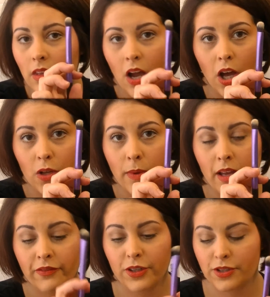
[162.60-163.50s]
All
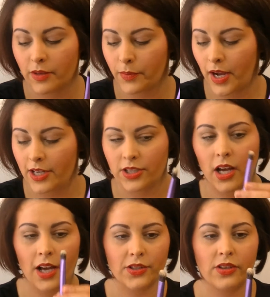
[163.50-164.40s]
around versatile brush,
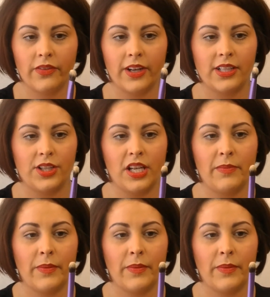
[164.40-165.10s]
also very cheap.